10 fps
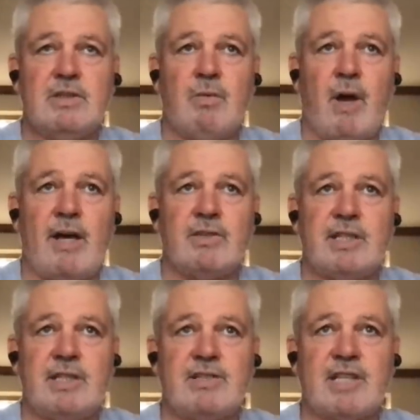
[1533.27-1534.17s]
to Wales,
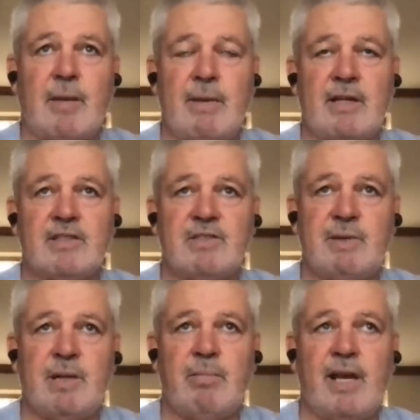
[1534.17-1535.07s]
he'd just come out as
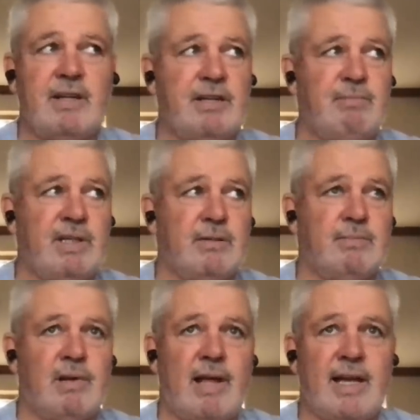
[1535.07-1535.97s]
being a player. He'd been a
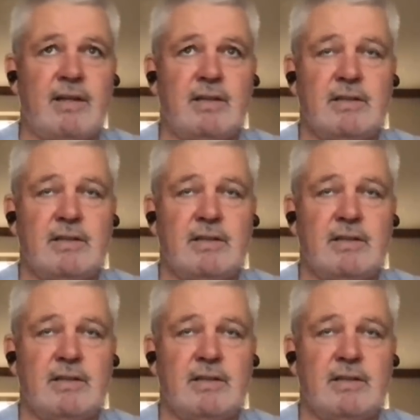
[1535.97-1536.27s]
player